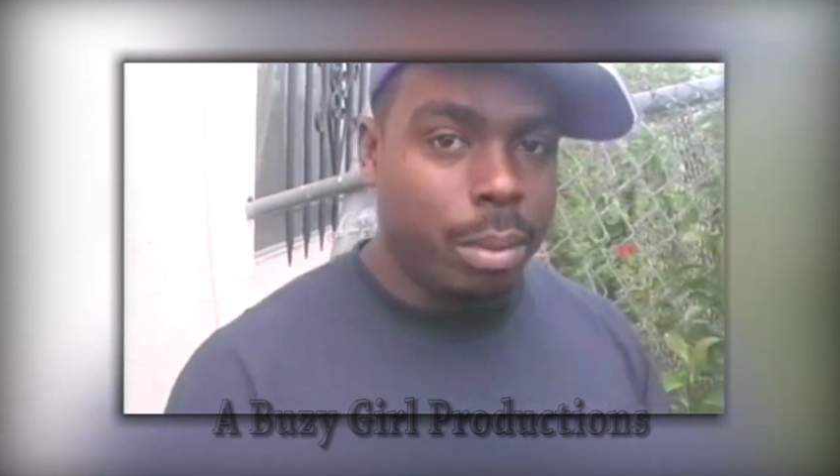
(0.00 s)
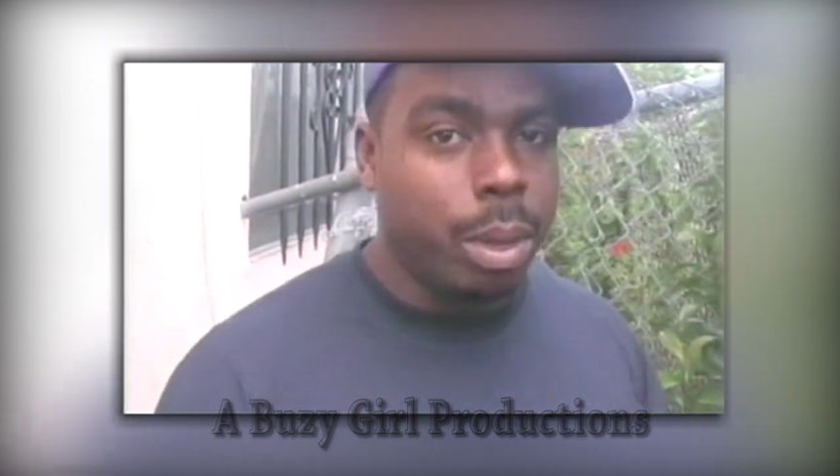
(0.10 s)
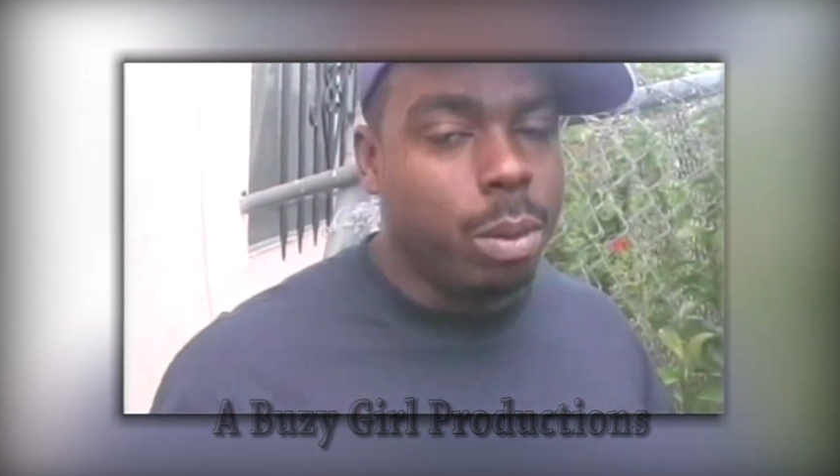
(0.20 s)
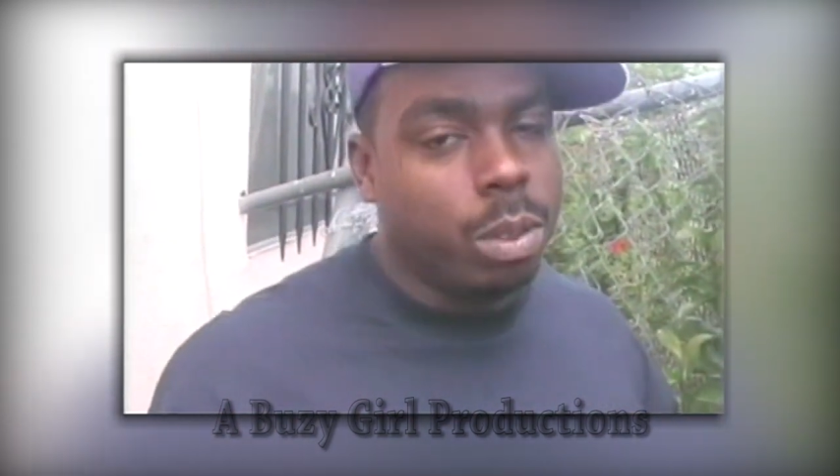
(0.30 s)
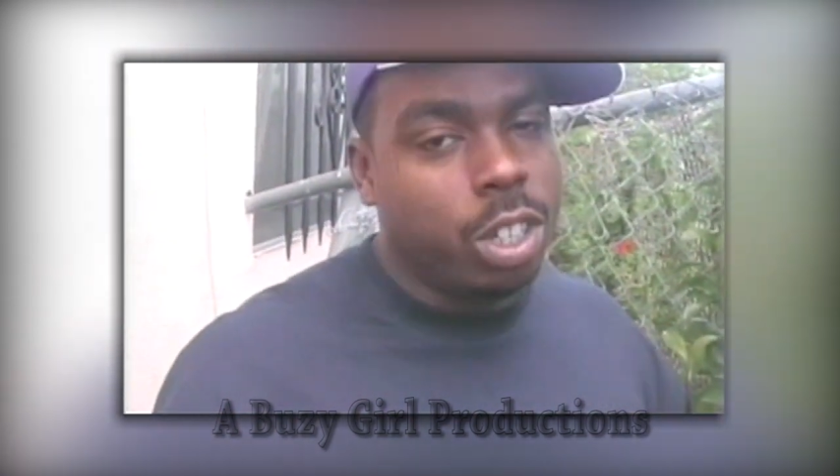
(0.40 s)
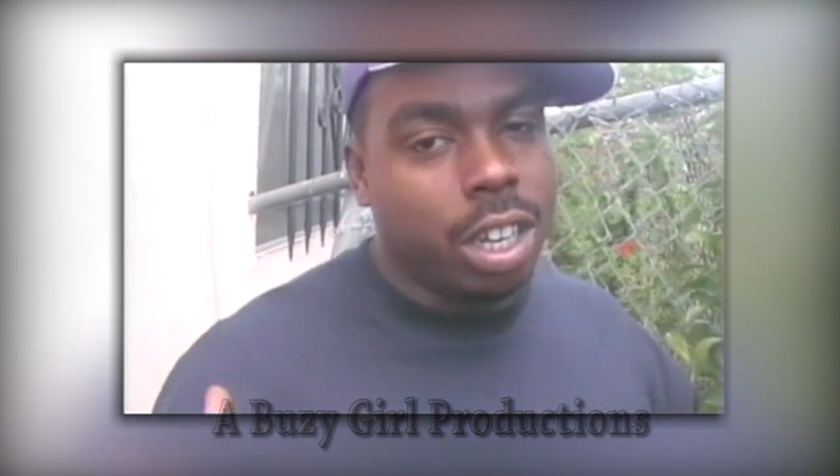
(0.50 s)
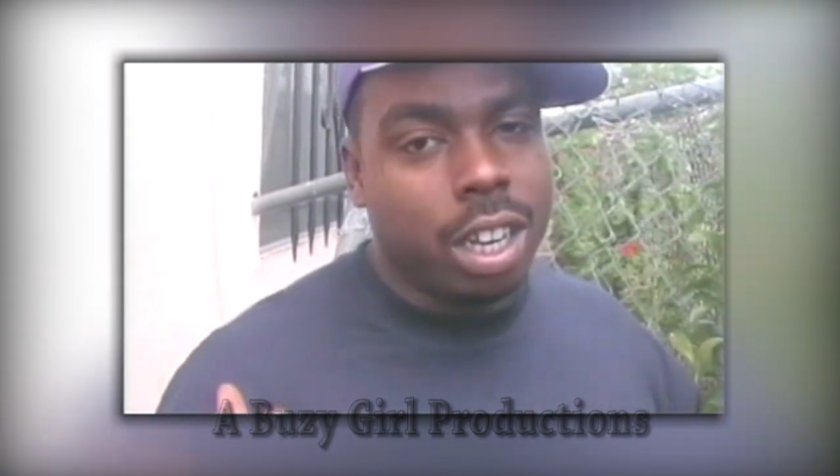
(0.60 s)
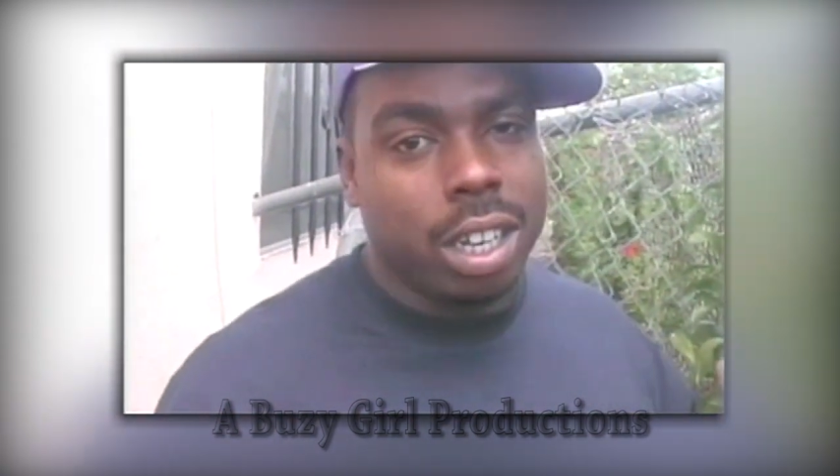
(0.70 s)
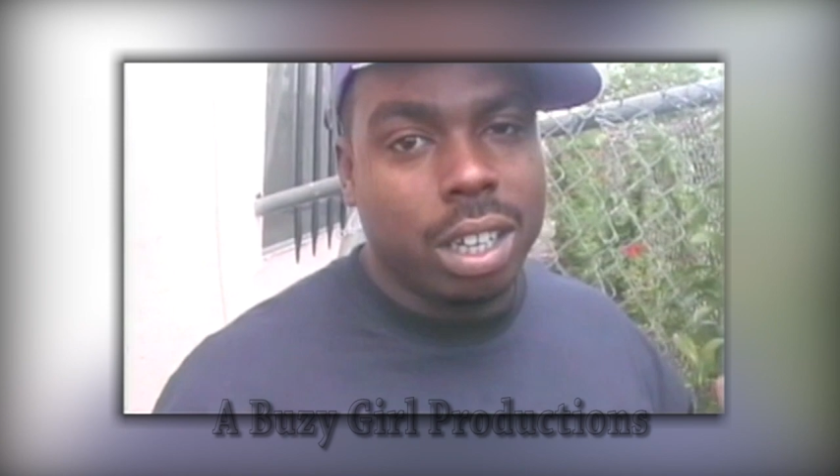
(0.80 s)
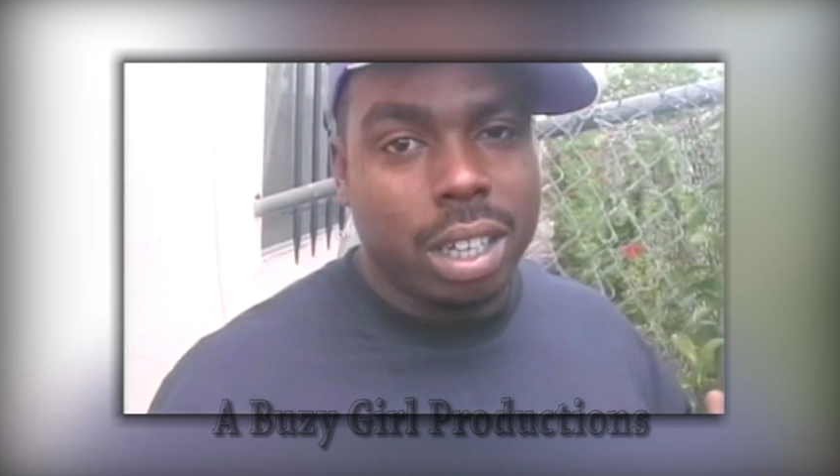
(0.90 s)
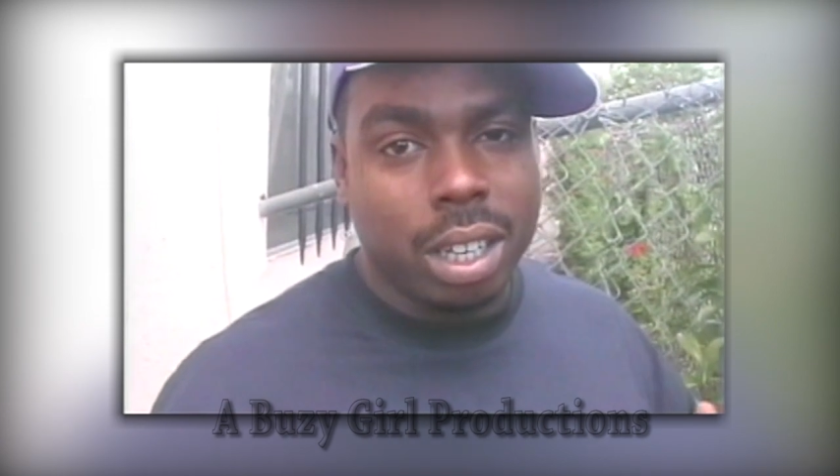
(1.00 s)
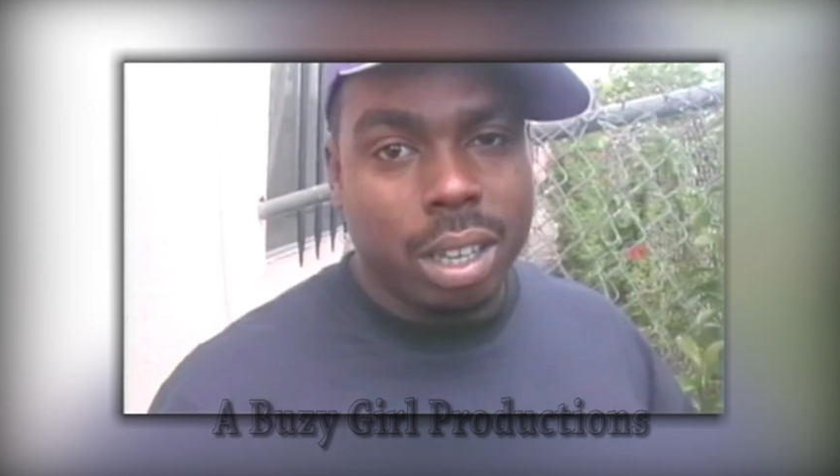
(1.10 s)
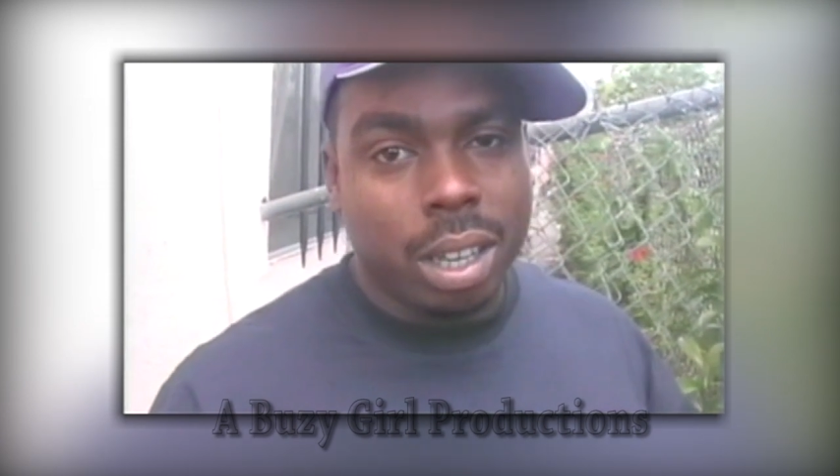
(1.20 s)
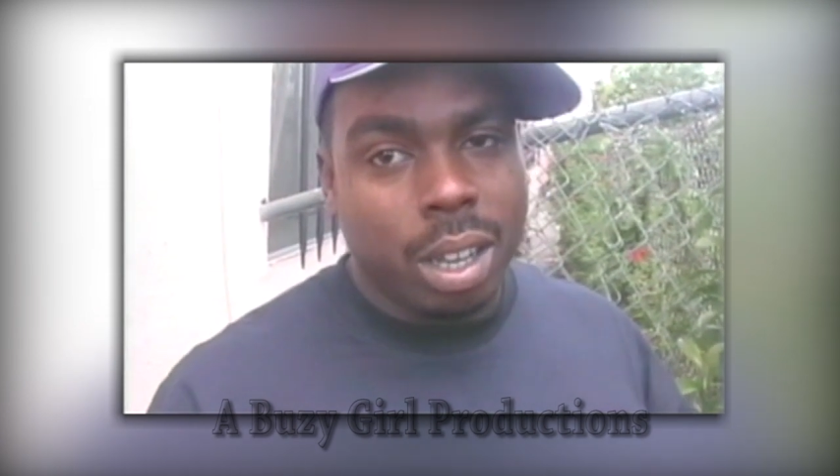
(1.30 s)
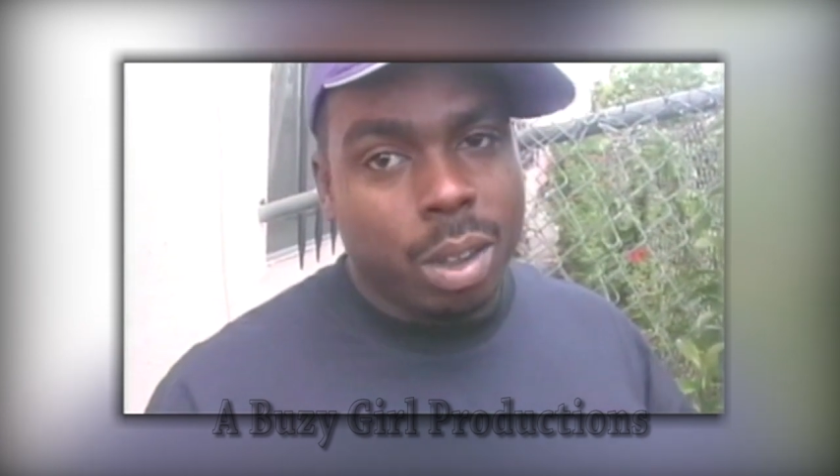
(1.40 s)
He was young,
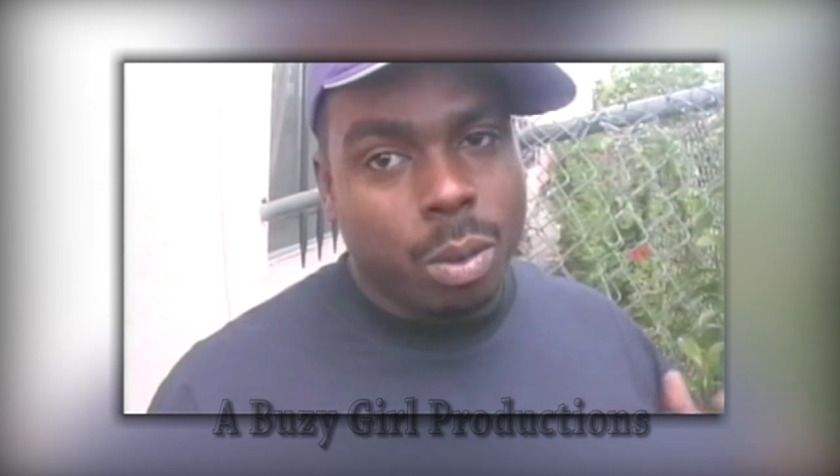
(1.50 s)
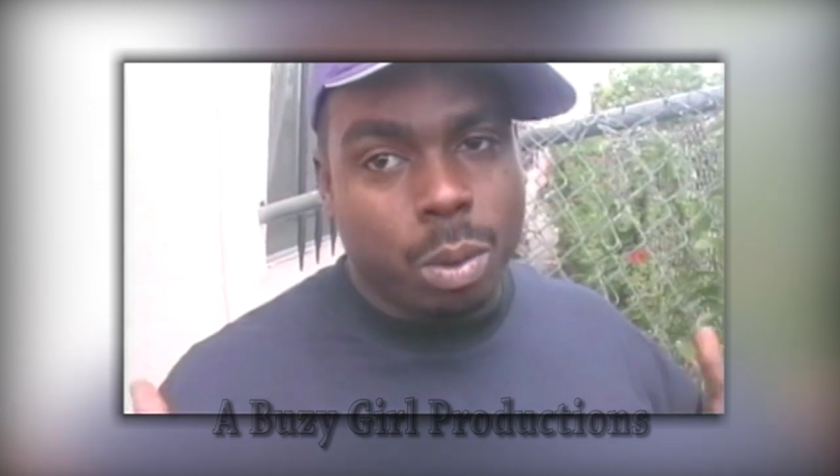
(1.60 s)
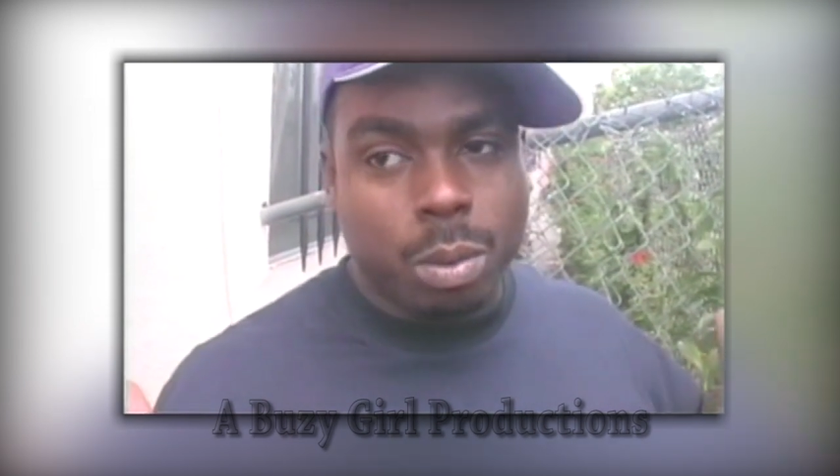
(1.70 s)
we